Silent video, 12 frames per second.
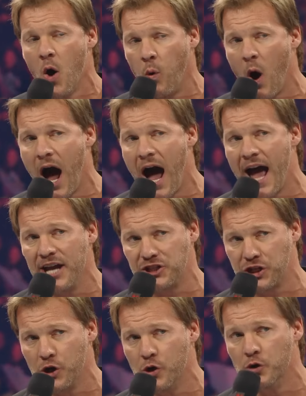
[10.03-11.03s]
uh,
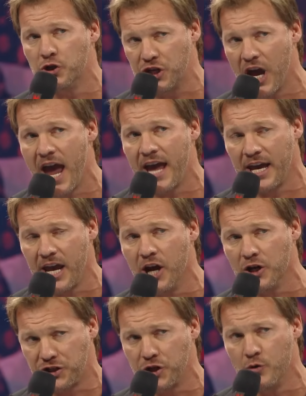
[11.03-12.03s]
Y2J,
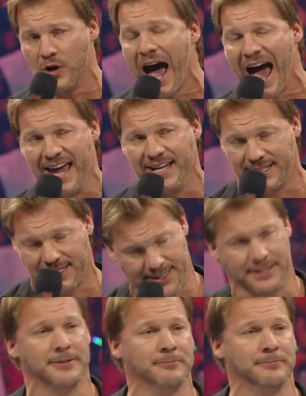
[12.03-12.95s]
here tonight.